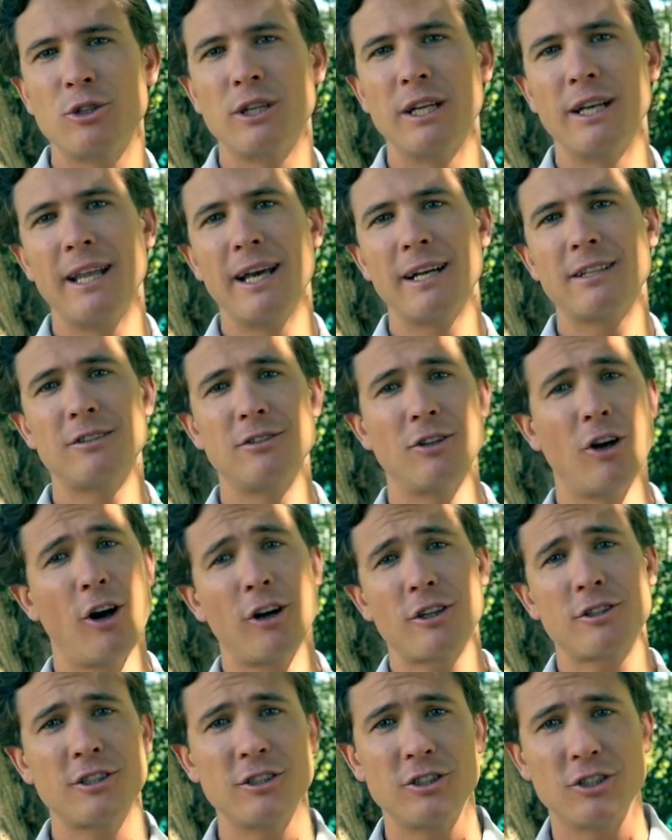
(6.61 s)
connect the
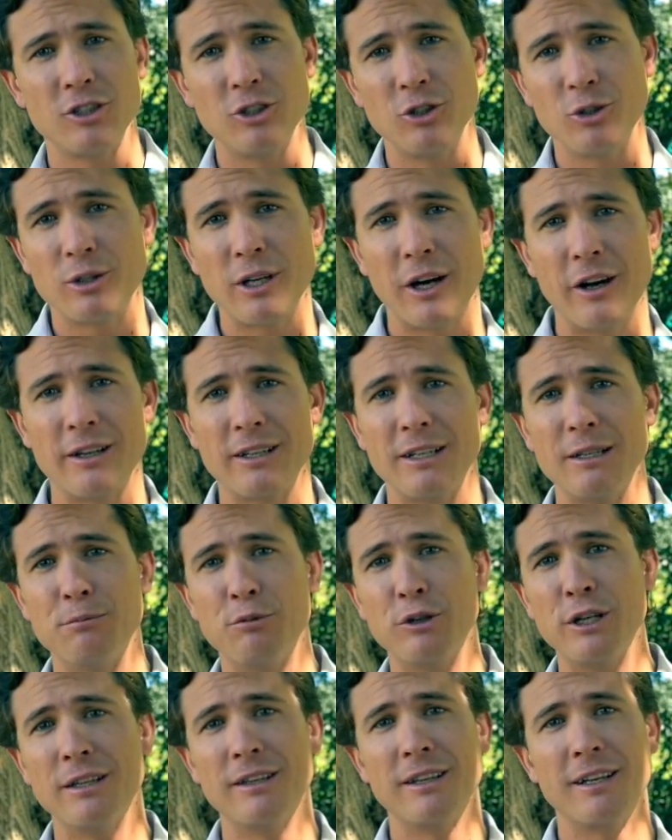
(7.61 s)
oxygen you're currently
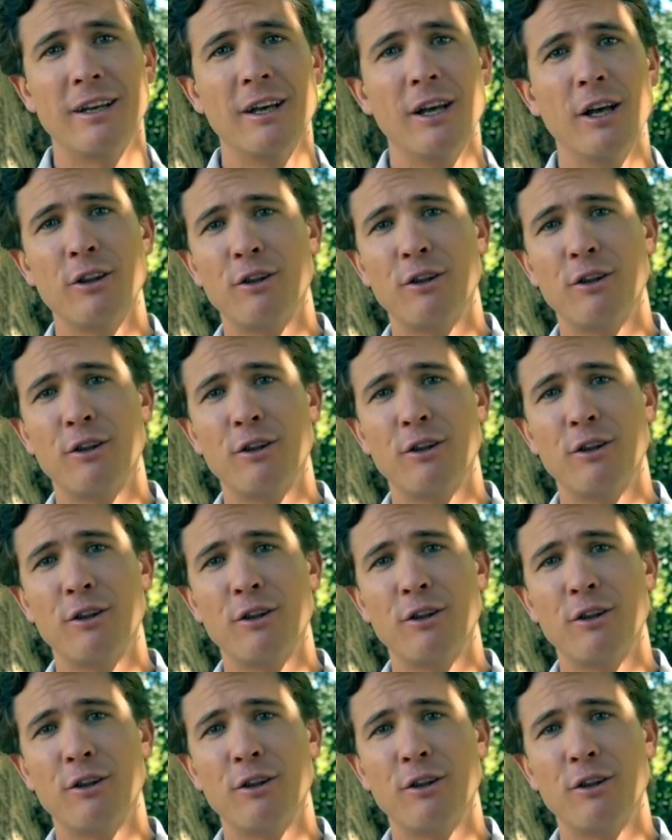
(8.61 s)
breathing,